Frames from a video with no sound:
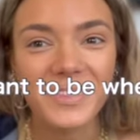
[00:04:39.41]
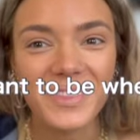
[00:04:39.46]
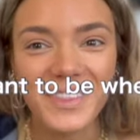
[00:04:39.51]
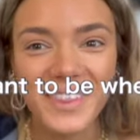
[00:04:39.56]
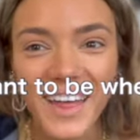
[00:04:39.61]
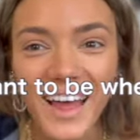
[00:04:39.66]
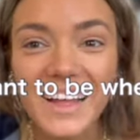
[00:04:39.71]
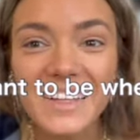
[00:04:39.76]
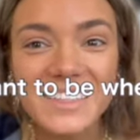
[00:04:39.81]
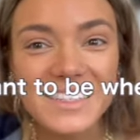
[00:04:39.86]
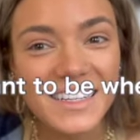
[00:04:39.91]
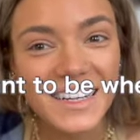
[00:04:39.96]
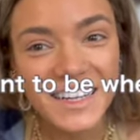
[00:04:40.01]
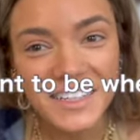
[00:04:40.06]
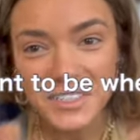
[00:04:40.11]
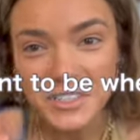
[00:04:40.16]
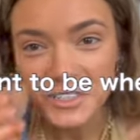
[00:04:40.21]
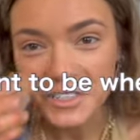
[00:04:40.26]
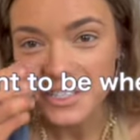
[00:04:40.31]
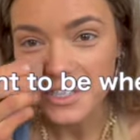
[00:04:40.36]
That's an
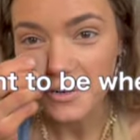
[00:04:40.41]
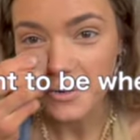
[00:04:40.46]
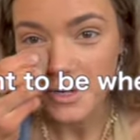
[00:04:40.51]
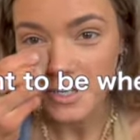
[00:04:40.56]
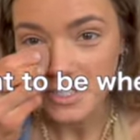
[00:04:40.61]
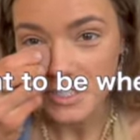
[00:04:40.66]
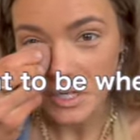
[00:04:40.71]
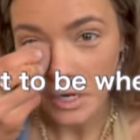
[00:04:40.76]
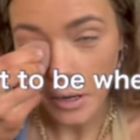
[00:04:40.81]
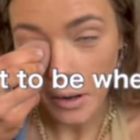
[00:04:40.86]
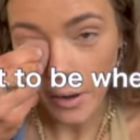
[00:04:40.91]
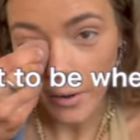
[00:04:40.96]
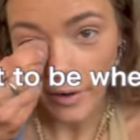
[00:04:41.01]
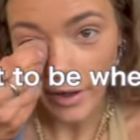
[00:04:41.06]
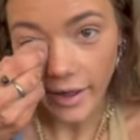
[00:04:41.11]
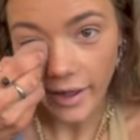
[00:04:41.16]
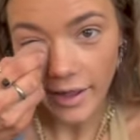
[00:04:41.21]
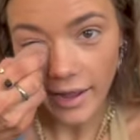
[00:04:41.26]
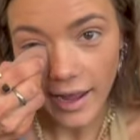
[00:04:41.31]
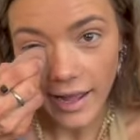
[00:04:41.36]
interesting question.
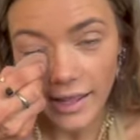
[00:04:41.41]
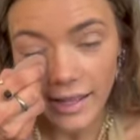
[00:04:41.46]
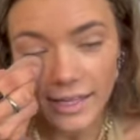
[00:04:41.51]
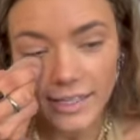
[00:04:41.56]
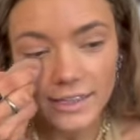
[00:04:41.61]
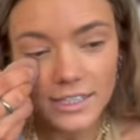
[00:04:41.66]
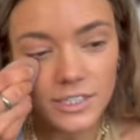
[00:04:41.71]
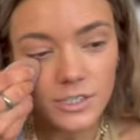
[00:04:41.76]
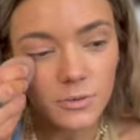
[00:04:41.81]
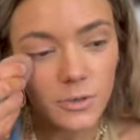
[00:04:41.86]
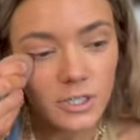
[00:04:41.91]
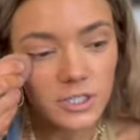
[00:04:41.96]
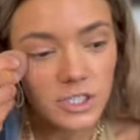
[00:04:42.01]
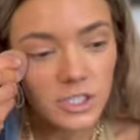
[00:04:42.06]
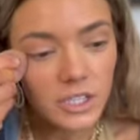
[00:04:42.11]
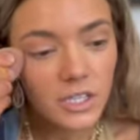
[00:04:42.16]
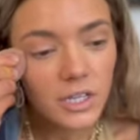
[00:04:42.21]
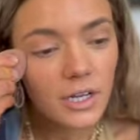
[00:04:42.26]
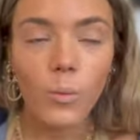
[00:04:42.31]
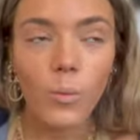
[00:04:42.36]
Okay, I like this
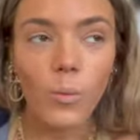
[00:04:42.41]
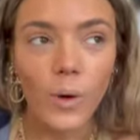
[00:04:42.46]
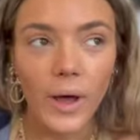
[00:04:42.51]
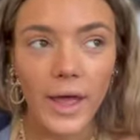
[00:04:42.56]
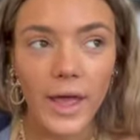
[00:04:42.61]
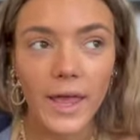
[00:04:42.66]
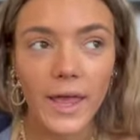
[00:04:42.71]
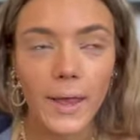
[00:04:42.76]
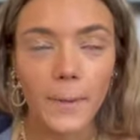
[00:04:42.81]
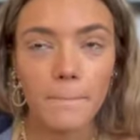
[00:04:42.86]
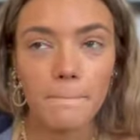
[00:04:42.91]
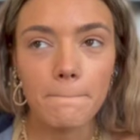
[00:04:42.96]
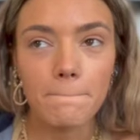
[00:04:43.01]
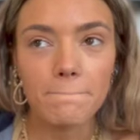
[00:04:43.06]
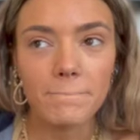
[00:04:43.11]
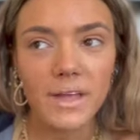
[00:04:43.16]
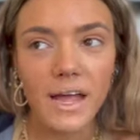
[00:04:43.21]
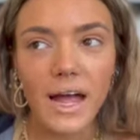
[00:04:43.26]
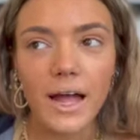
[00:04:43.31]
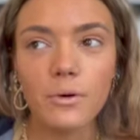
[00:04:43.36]
question. When
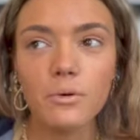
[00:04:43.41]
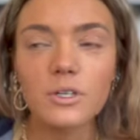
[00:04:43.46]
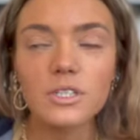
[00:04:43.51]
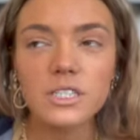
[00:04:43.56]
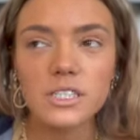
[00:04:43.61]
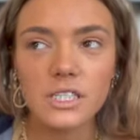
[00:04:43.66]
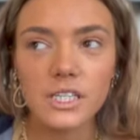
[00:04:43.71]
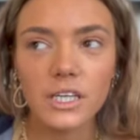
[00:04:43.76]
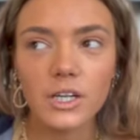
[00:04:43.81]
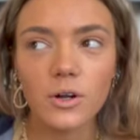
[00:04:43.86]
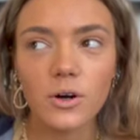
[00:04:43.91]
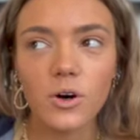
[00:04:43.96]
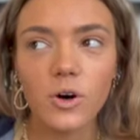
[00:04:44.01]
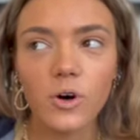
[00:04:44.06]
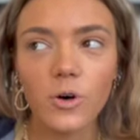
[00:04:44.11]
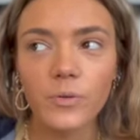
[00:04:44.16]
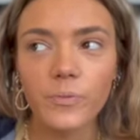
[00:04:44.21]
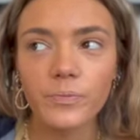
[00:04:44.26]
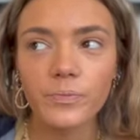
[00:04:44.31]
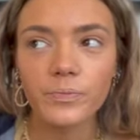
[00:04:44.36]
I was
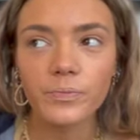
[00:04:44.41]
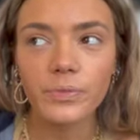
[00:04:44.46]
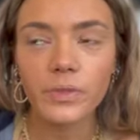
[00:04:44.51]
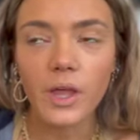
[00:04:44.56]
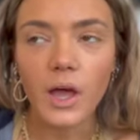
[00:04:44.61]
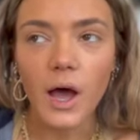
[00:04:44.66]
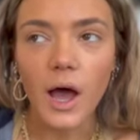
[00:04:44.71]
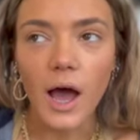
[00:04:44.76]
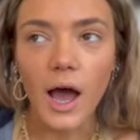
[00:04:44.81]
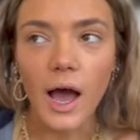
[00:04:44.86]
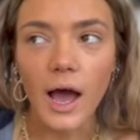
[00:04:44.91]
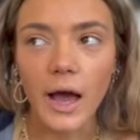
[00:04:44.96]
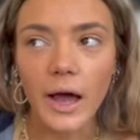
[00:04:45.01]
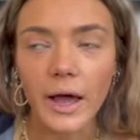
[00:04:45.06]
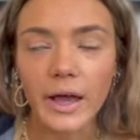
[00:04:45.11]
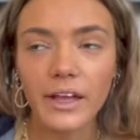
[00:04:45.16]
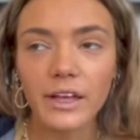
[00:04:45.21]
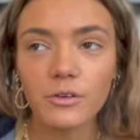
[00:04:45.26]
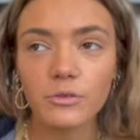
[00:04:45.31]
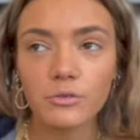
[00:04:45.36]
little,
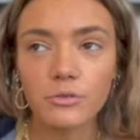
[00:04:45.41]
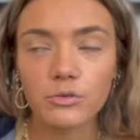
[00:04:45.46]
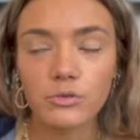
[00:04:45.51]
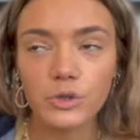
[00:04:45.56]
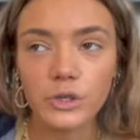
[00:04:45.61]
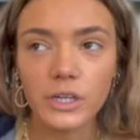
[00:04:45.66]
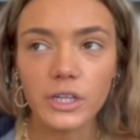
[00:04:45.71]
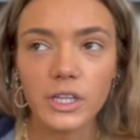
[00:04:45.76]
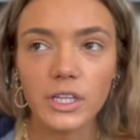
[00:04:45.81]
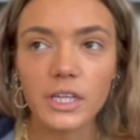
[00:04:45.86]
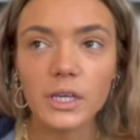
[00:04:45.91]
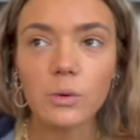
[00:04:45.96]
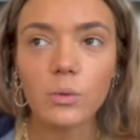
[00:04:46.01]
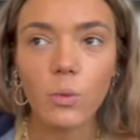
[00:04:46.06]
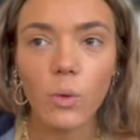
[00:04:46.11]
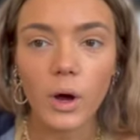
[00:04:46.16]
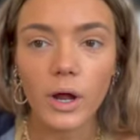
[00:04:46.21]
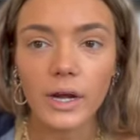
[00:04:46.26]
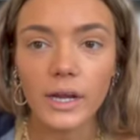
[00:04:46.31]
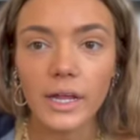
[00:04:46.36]
I really
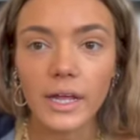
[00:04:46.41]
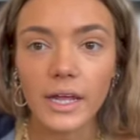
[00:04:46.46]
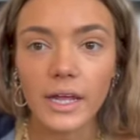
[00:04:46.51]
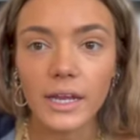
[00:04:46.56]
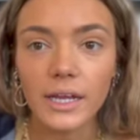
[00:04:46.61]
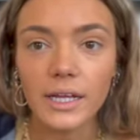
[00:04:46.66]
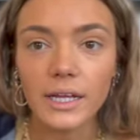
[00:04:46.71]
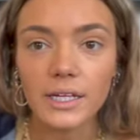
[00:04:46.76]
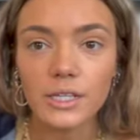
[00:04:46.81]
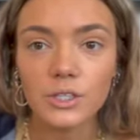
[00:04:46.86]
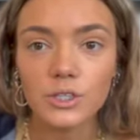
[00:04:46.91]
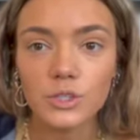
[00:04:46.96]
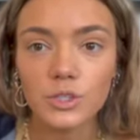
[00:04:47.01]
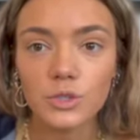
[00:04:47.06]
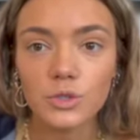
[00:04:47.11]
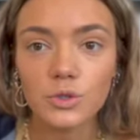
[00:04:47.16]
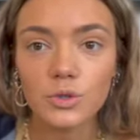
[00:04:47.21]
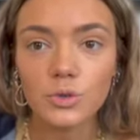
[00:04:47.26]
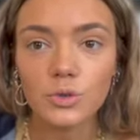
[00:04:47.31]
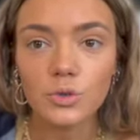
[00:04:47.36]
wanted
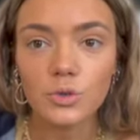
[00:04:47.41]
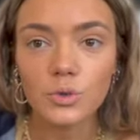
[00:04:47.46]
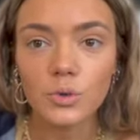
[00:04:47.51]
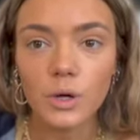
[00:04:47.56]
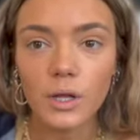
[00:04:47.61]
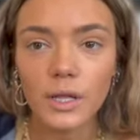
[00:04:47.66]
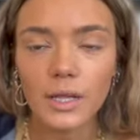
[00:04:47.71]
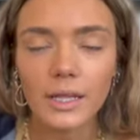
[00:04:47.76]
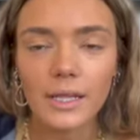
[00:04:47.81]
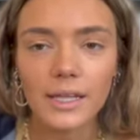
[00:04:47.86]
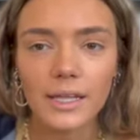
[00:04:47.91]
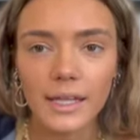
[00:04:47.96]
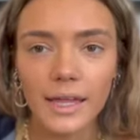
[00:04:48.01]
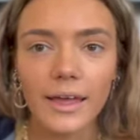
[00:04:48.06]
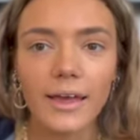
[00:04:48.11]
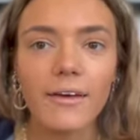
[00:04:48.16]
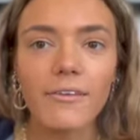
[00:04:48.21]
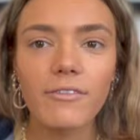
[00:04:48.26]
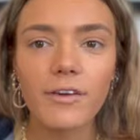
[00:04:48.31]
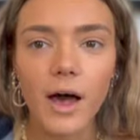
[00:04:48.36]
to
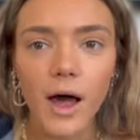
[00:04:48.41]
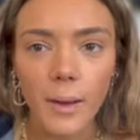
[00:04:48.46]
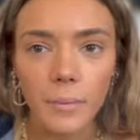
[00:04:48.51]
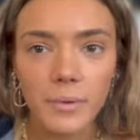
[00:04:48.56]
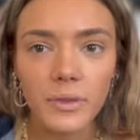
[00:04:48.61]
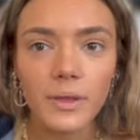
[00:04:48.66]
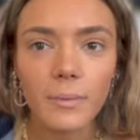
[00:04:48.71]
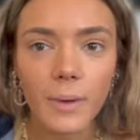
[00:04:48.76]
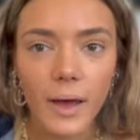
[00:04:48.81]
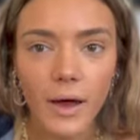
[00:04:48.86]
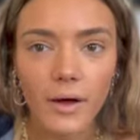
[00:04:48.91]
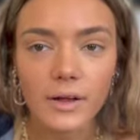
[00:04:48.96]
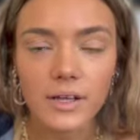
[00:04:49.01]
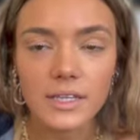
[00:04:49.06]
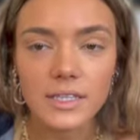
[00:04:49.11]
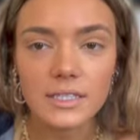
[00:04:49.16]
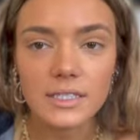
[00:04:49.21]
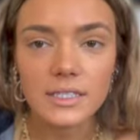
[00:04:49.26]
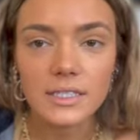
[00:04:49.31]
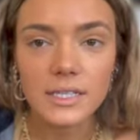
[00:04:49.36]
live up in the
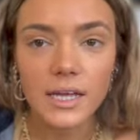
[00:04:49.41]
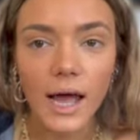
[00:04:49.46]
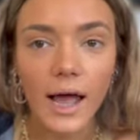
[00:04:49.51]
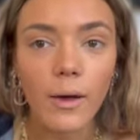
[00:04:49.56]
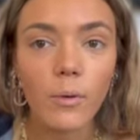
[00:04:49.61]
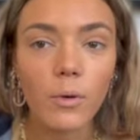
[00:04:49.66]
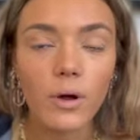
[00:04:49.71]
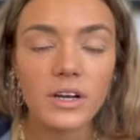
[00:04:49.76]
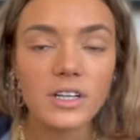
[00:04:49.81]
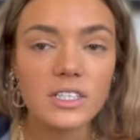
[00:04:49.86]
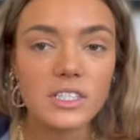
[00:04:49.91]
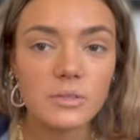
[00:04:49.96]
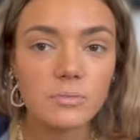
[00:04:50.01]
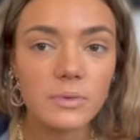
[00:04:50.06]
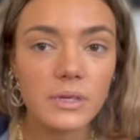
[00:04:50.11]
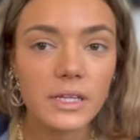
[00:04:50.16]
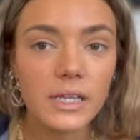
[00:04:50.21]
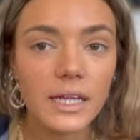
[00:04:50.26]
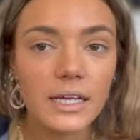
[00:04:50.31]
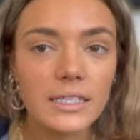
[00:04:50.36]
mountains. I wanted to
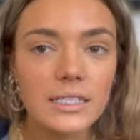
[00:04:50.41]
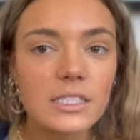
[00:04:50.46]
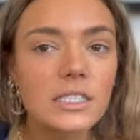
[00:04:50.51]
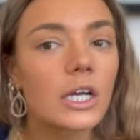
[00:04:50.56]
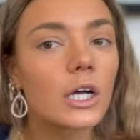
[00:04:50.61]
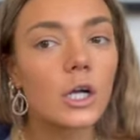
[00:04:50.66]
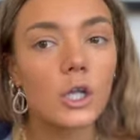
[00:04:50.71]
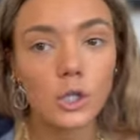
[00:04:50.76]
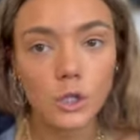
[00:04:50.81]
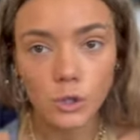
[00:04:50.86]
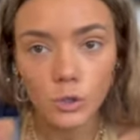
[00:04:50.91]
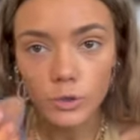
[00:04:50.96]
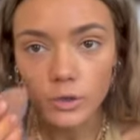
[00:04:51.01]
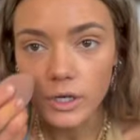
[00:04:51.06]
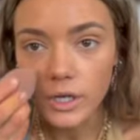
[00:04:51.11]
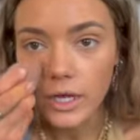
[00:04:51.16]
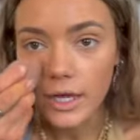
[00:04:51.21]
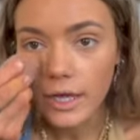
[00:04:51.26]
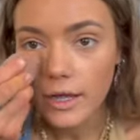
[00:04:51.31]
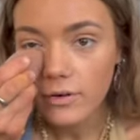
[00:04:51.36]
be like
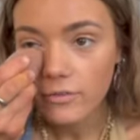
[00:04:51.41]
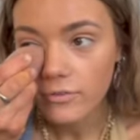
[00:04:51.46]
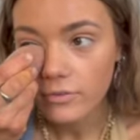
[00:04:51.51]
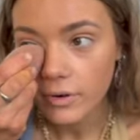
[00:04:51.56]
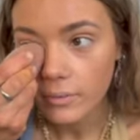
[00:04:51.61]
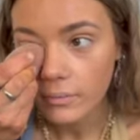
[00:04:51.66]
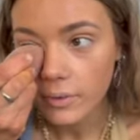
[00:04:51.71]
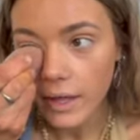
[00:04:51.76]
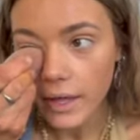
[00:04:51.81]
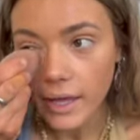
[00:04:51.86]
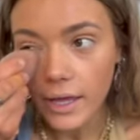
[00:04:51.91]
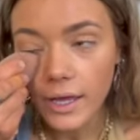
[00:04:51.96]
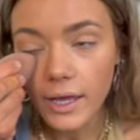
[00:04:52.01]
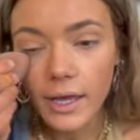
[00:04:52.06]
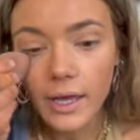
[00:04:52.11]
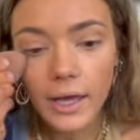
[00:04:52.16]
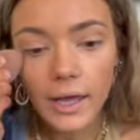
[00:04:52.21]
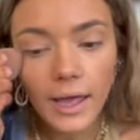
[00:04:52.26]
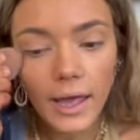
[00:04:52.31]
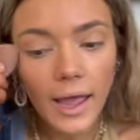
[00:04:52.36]
secluded from like
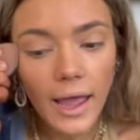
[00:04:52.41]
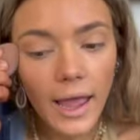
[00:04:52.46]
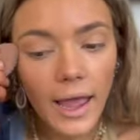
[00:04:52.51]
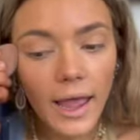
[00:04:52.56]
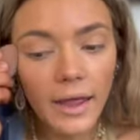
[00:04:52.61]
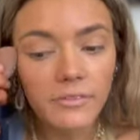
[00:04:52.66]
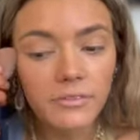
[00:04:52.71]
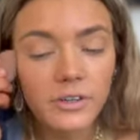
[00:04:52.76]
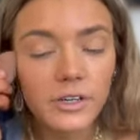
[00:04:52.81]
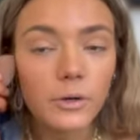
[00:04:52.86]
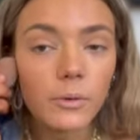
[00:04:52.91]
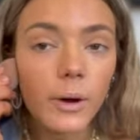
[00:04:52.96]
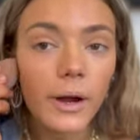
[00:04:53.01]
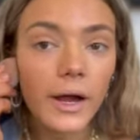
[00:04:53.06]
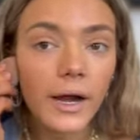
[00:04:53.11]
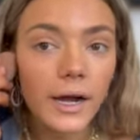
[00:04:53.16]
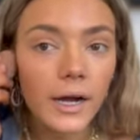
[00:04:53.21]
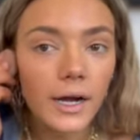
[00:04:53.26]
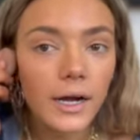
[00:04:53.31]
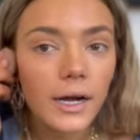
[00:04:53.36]

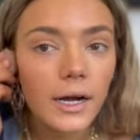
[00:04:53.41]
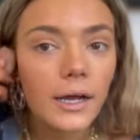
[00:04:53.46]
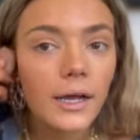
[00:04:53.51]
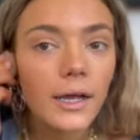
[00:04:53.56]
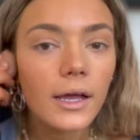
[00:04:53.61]
everywhere.